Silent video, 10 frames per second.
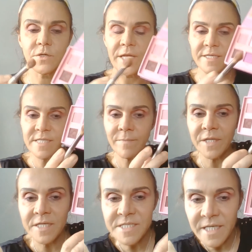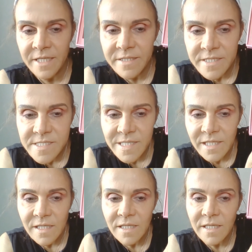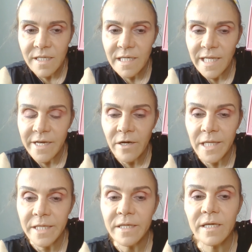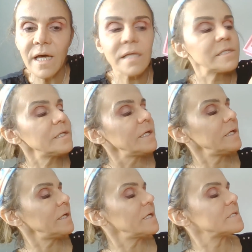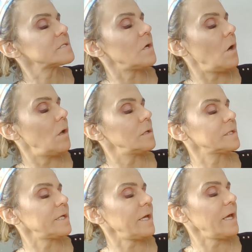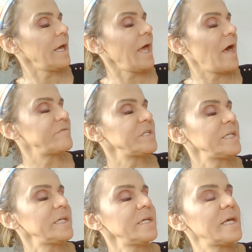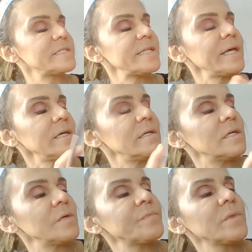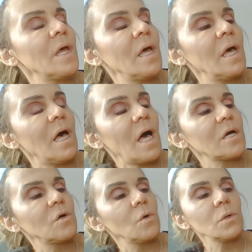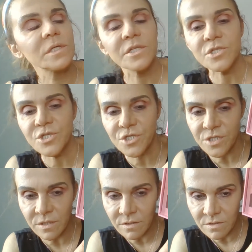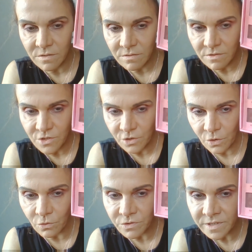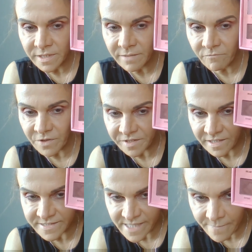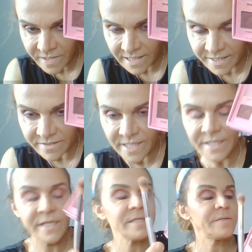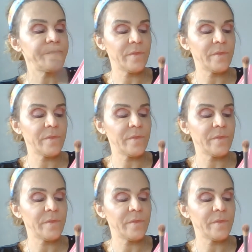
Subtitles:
next I'm gonna take this little glittery color here. It's called Heavenly. It's like a goldish tone with some glitter in it.